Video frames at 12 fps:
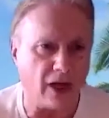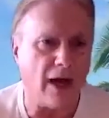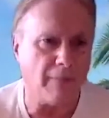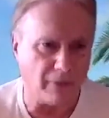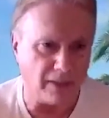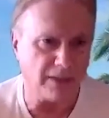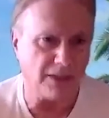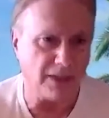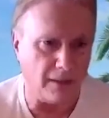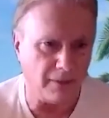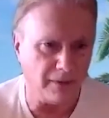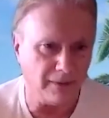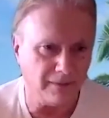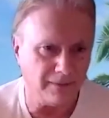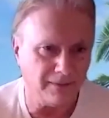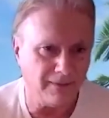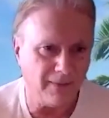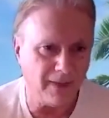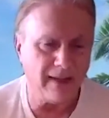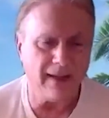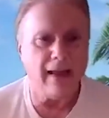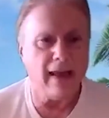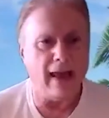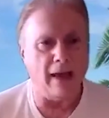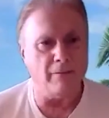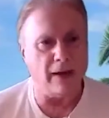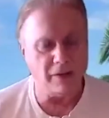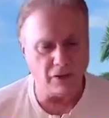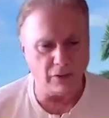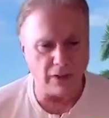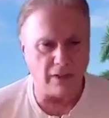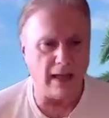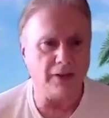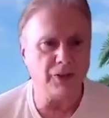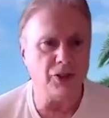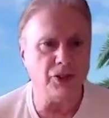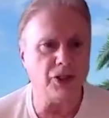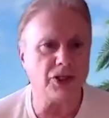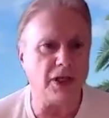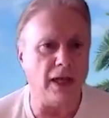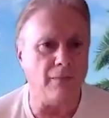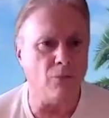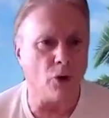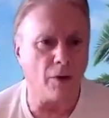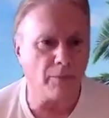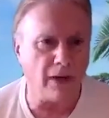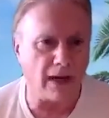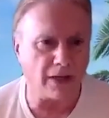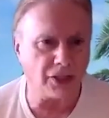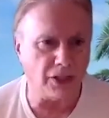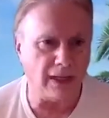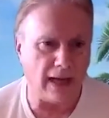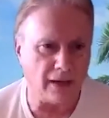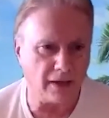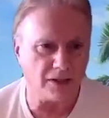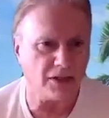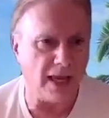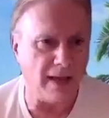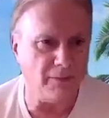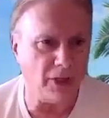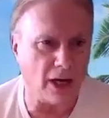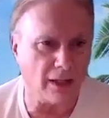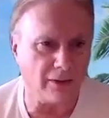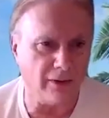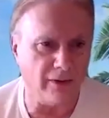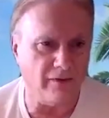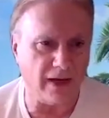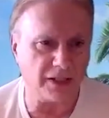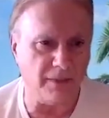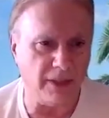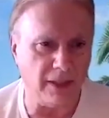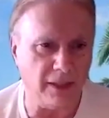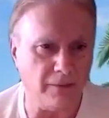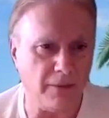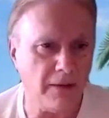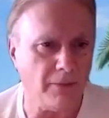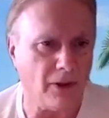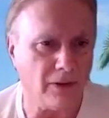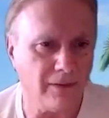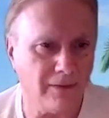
competency up. And by doing that, you just get more production out of the same dollar investment in people.